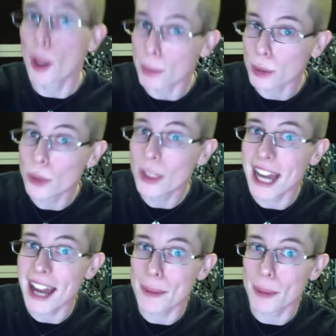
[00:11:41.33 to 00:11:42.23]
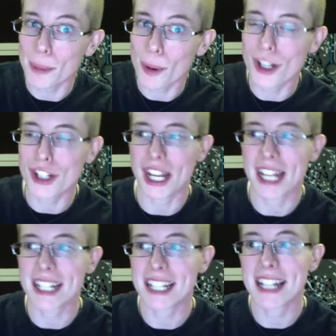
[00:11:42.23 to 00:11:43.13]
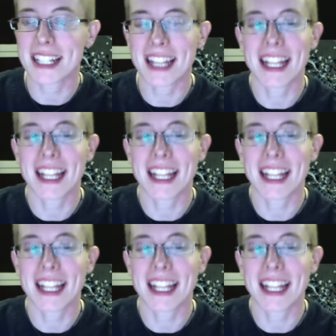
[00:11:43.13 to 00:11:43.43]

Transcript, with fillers: blew it out of proportions, and said